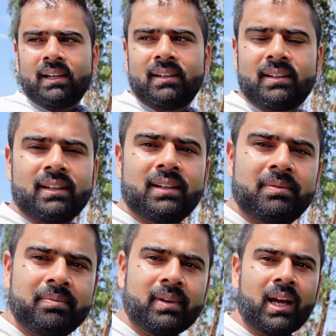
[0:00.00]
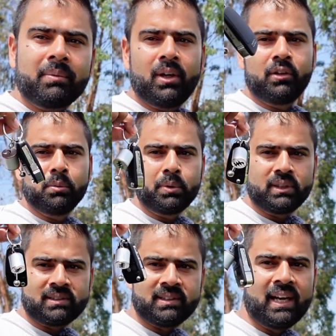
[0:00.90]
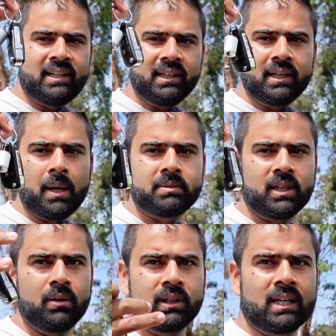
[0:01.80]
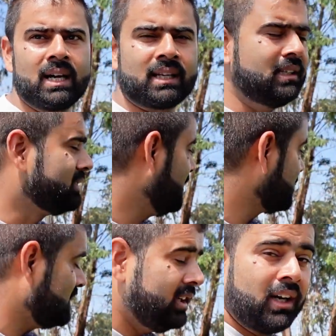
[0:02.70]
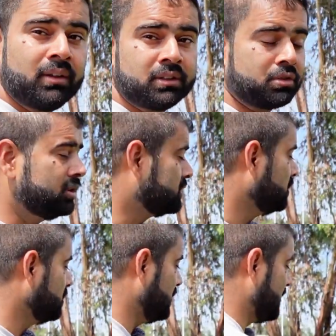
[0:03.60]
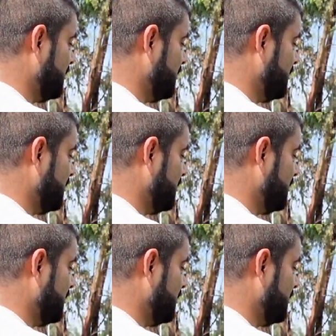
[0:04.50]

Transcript: and uh, I'm going to put this 90 grams now, the car keys. Let's see how this drone is going